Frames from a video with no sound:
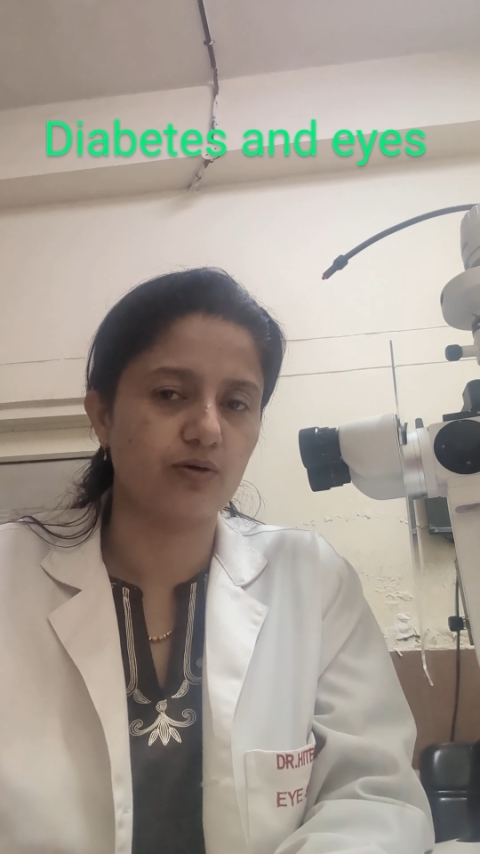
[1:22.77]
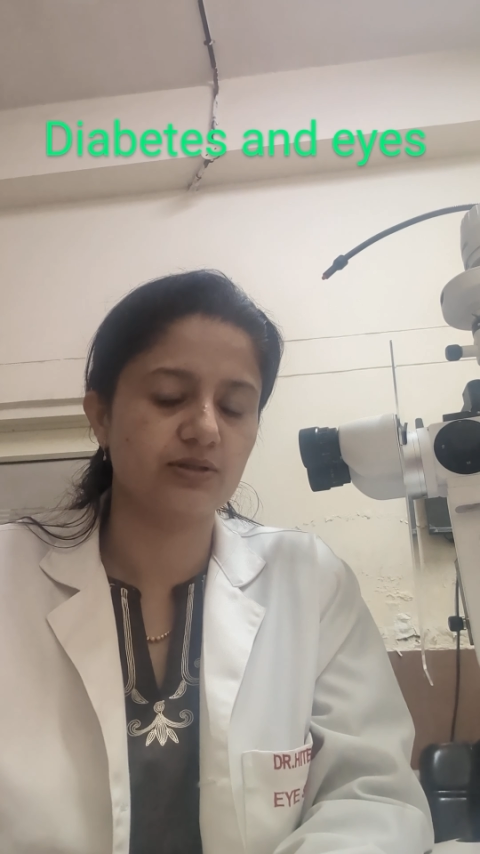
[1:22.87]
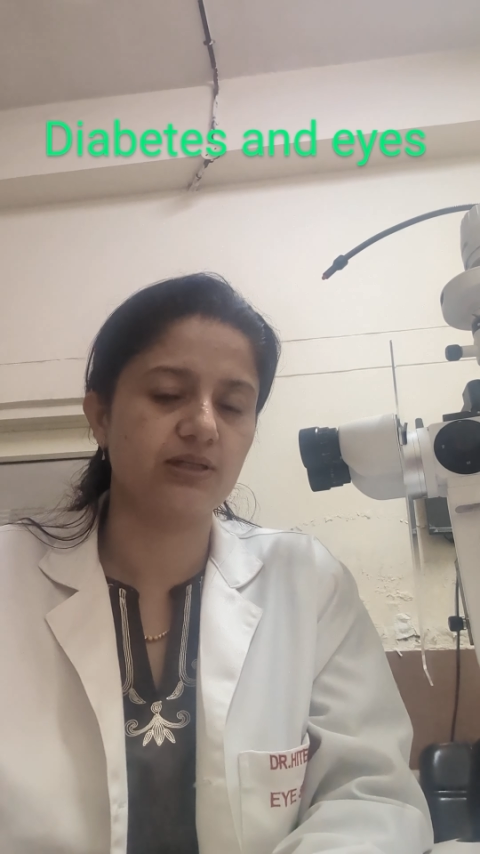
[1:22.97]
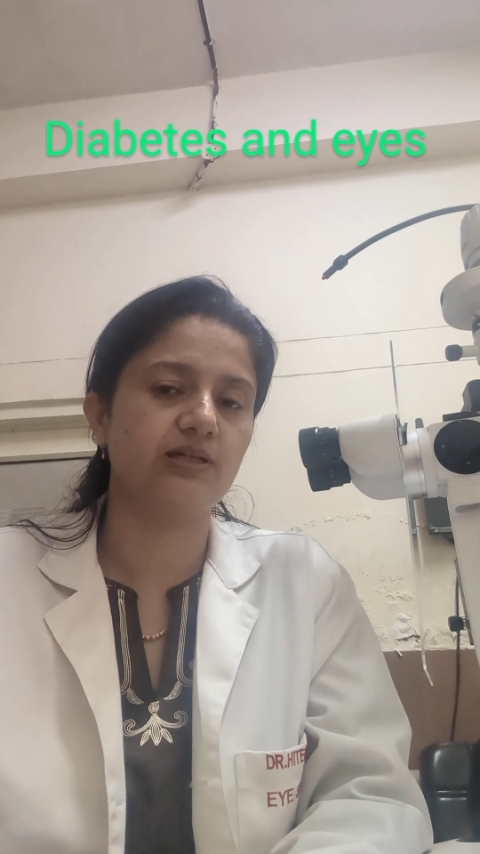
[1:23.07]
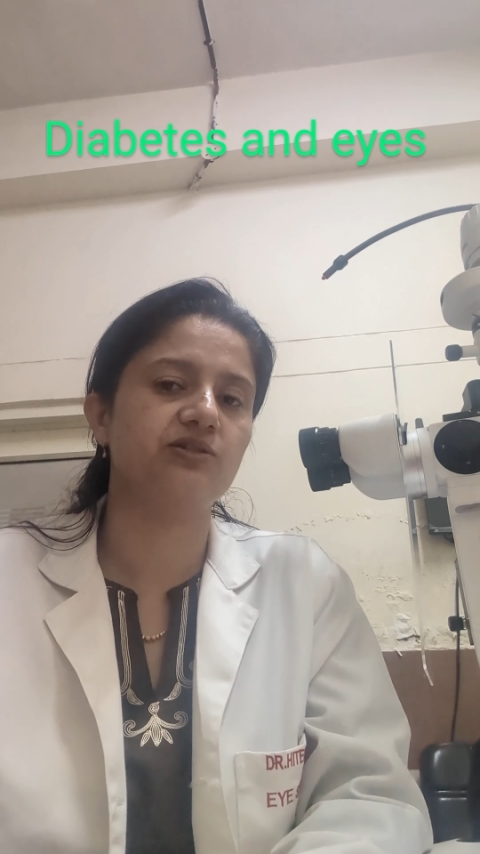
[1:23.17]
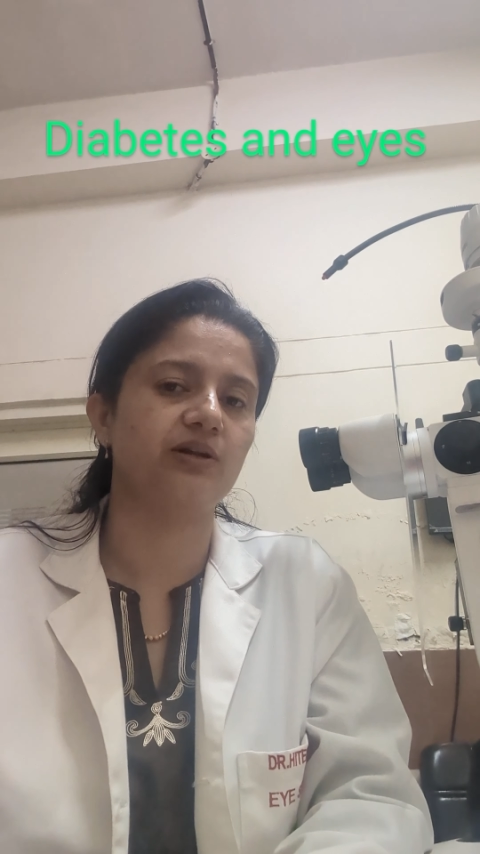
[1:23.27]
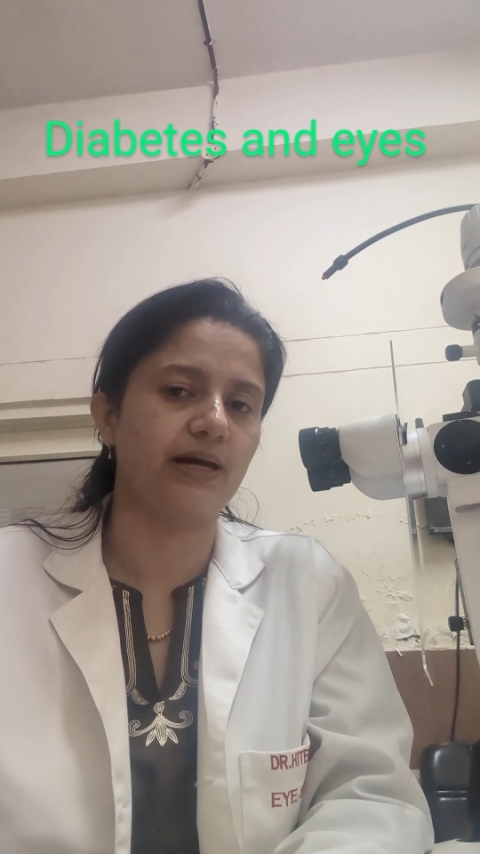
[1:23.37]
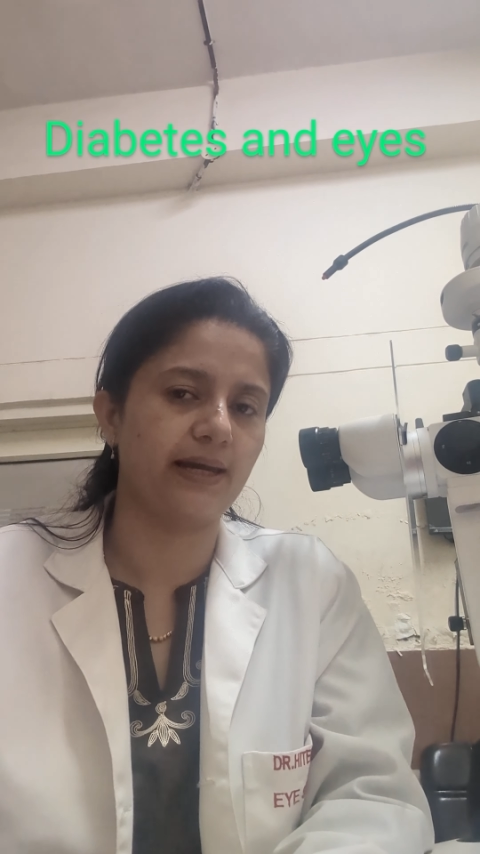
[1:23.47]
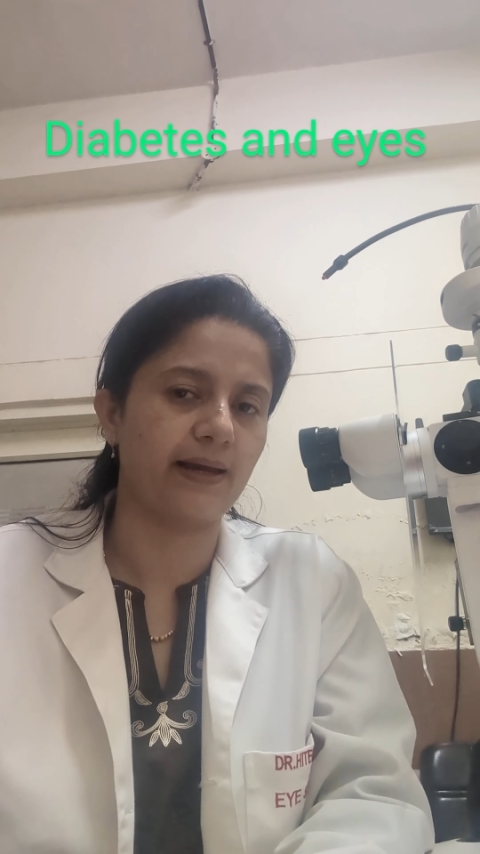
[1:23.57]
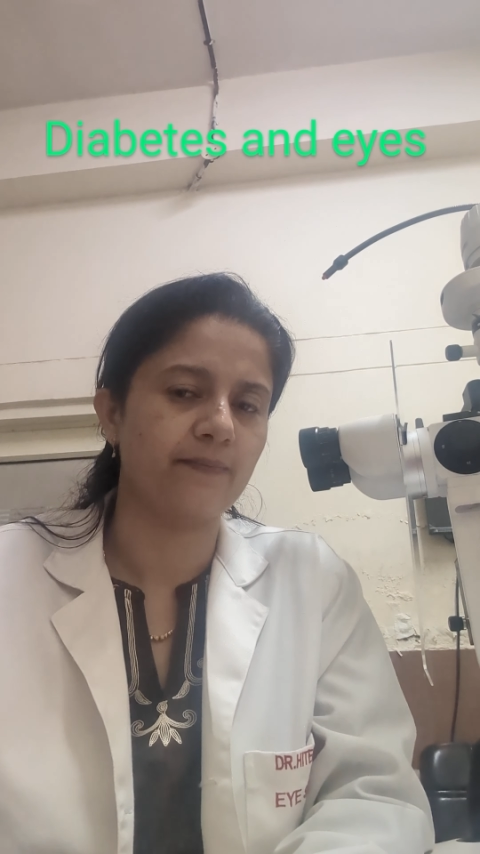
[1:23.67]
or say dry
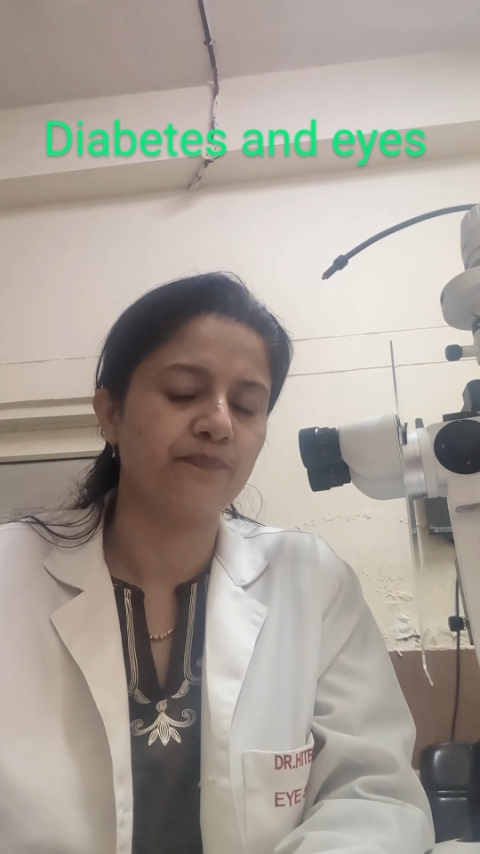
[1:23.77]
eye?